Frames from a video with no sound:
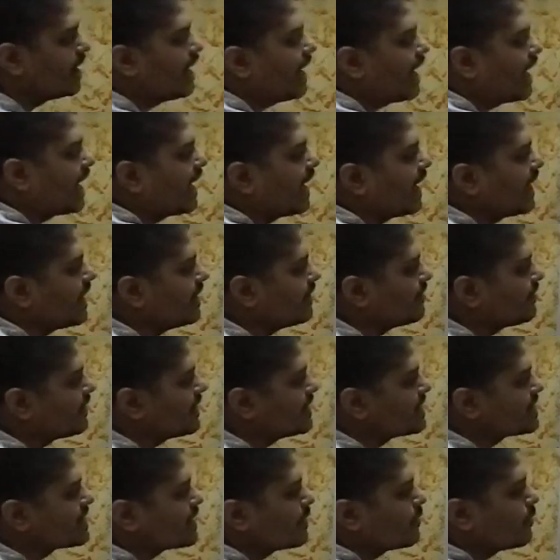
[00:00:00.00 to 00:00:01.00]
and if
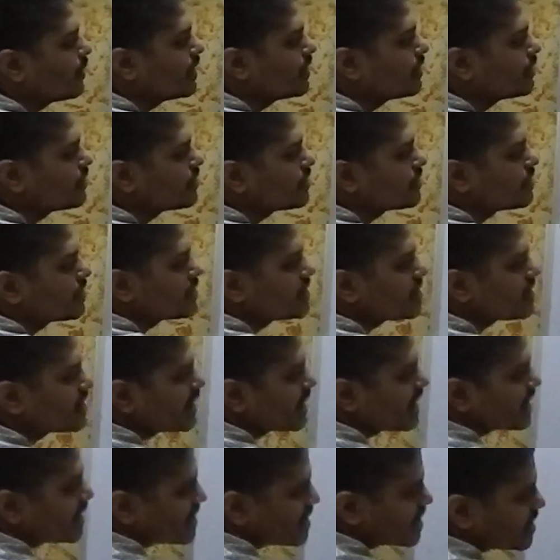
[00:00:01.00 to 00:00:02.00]
I say 1,
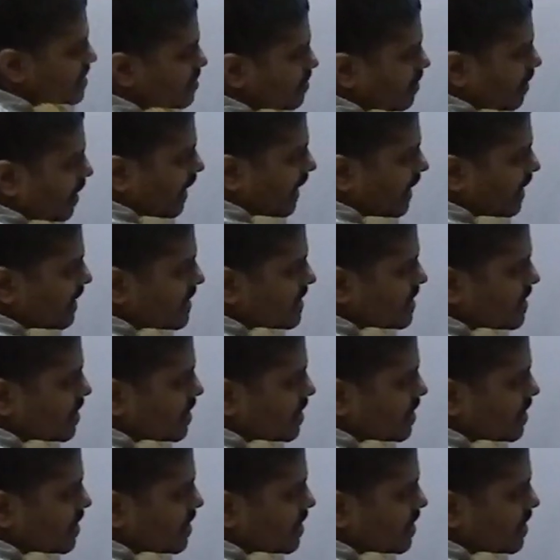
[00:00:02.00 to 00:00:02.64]
6, so N is